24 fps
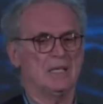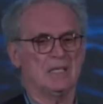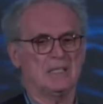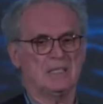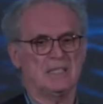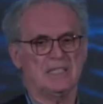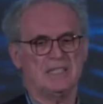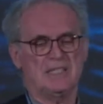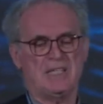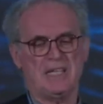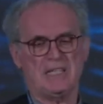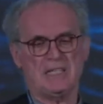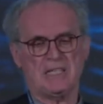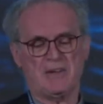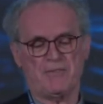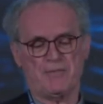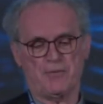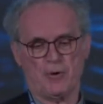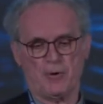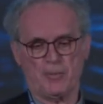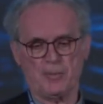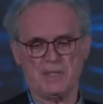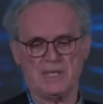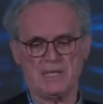the data
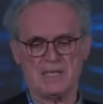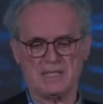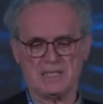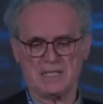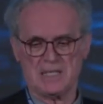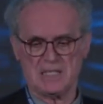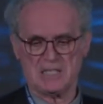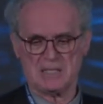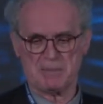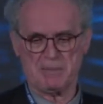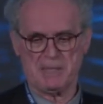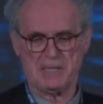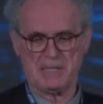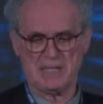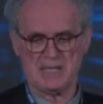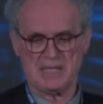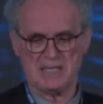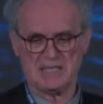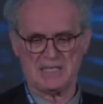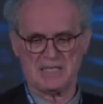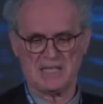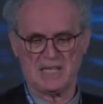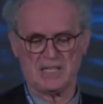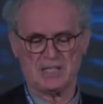from the assessment and
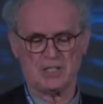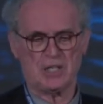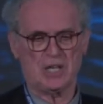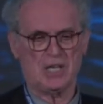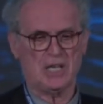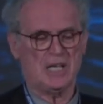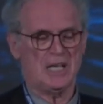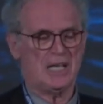such,